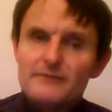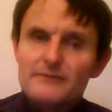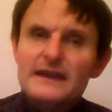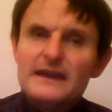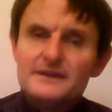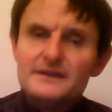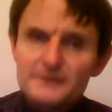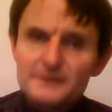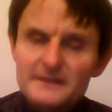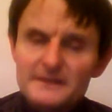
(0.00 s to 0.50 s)
we
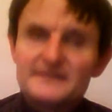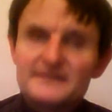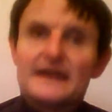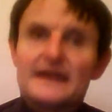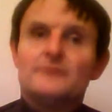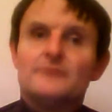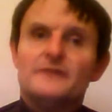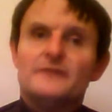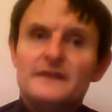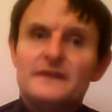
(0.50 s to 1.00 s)
can do the
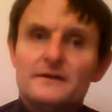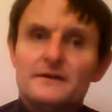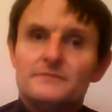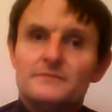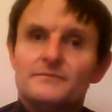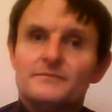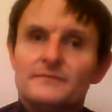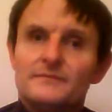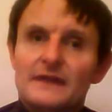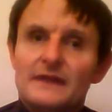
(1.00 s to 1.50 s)
same with you.
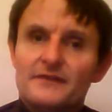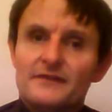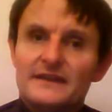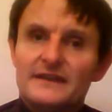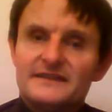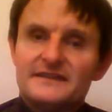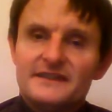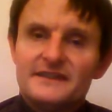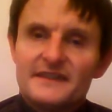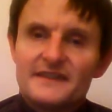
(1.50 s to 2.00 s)
Have a
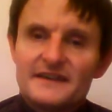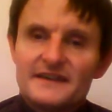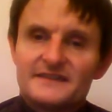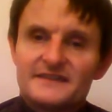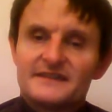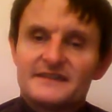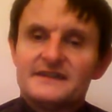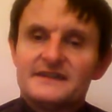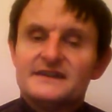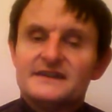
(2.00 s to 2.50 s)
listen to
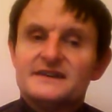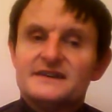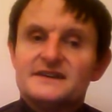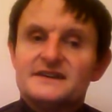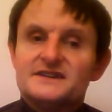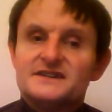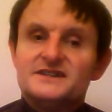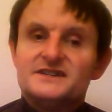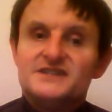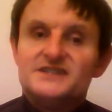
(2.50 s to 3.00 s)
this.
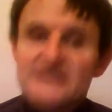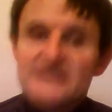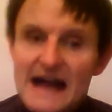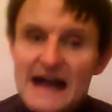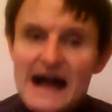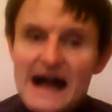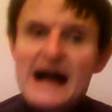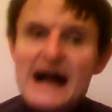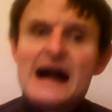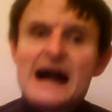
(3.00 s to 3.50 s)

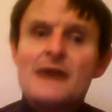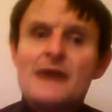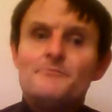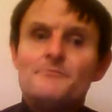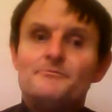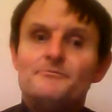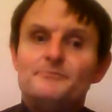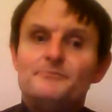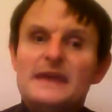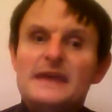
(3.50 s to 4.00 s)

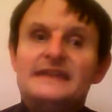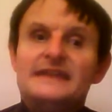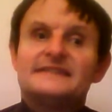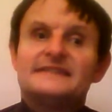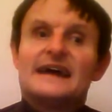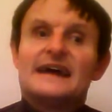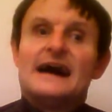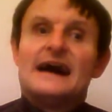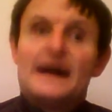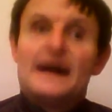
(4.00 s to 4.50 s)
J'habite
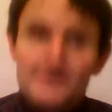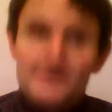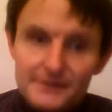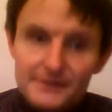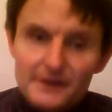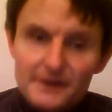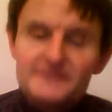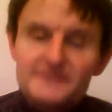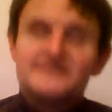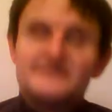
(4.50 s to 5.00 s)
à
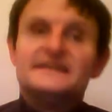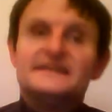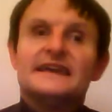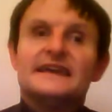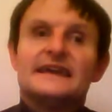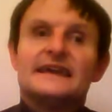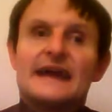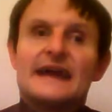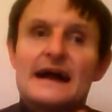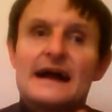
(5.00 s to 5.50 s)

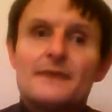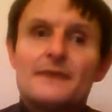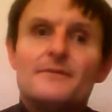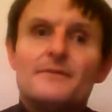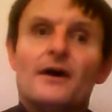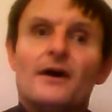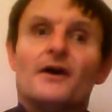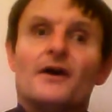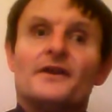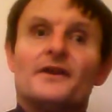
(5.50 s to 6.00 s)

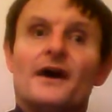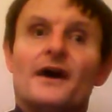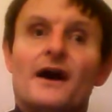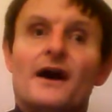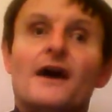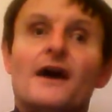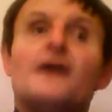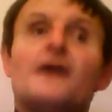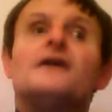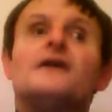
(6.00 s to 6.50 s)
Nottingham en
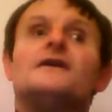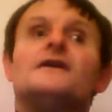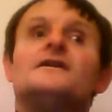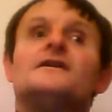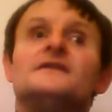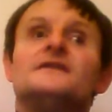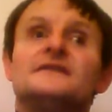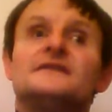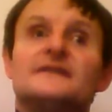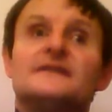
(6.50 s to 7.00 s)

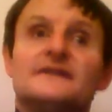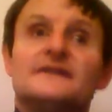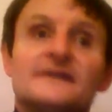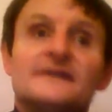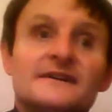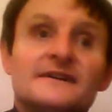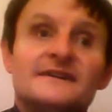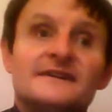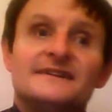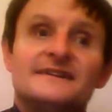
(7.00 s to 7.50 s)

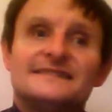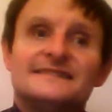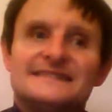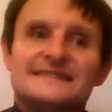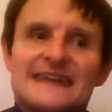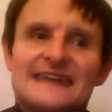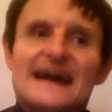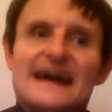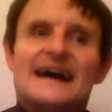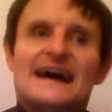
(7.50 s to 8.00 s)

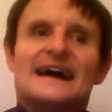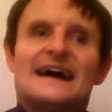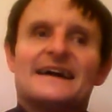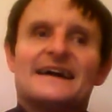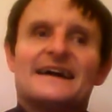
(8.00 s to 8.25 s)
Angleterre.